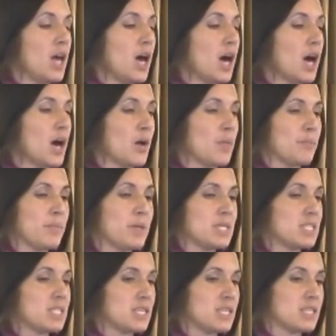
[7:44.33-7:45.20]

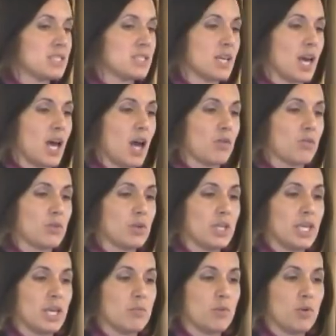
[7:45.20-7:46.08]
But this is a
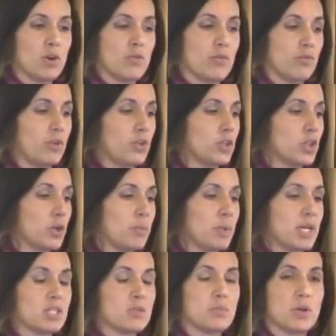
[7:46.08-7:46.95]
really important food group
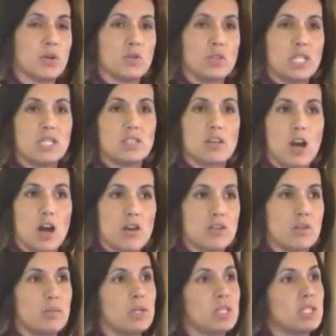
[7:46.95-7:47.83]
because proteins are
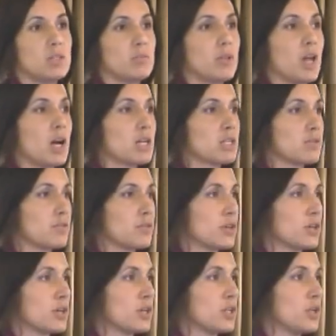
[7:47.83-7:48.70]
the building blocks for